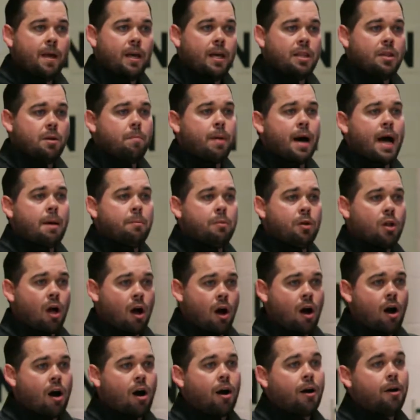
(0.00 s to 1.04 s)
in the Bible
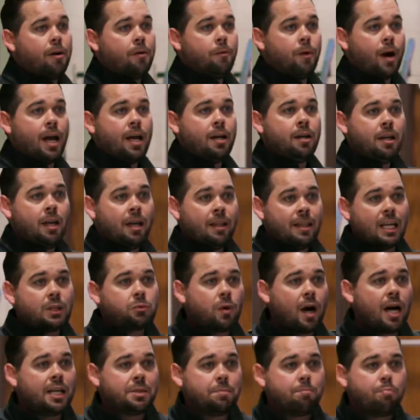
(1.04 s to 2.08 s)
are, right?
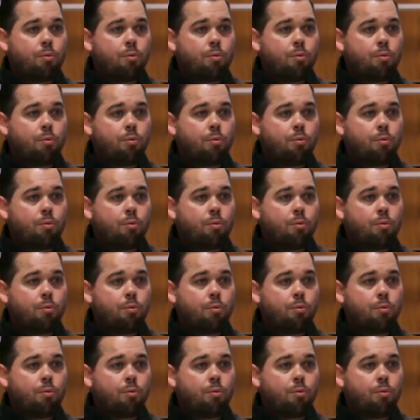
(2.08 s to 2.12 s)
That's why it's